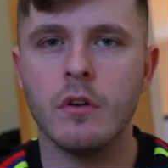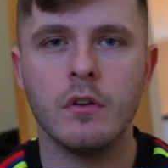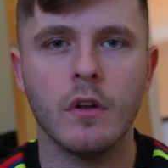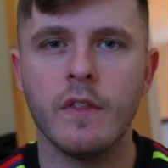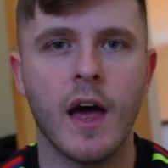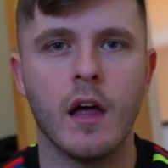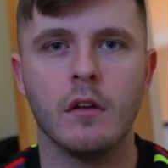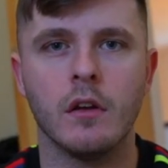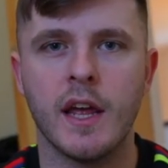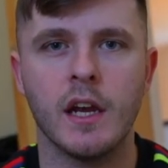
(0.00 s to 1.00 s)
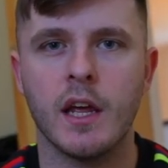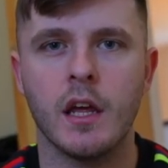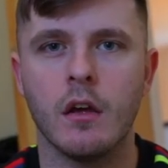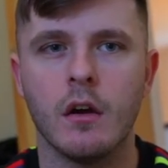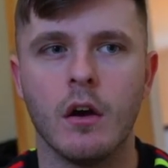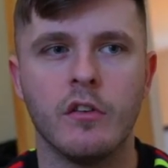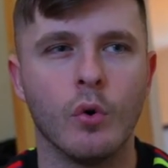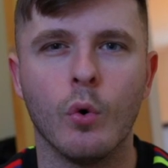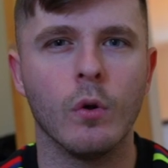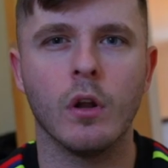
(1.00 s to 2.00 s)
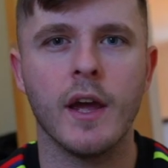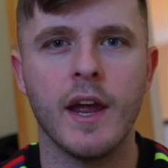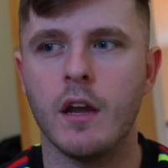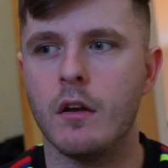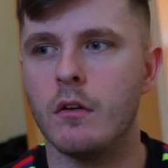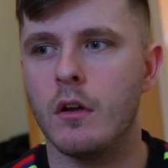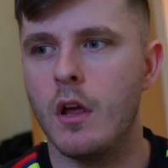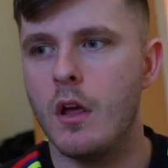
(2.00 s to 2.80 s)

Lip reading: done that lately at all in